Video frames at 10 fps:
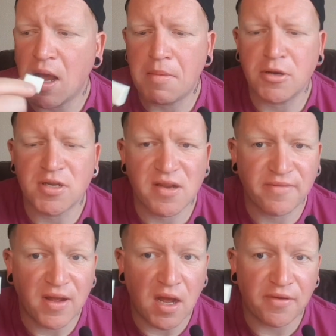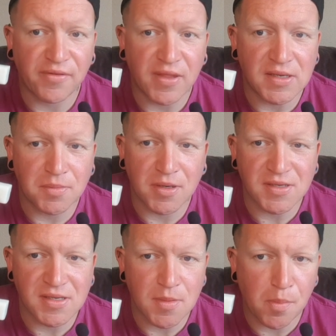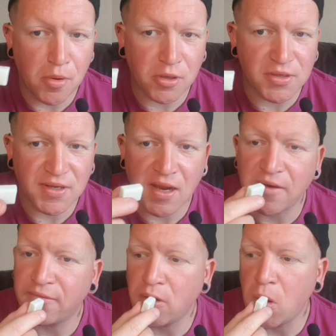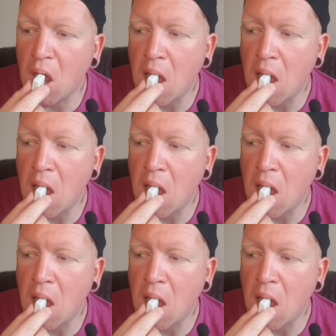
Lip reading: I might just have half of this because it's a bugger to get through.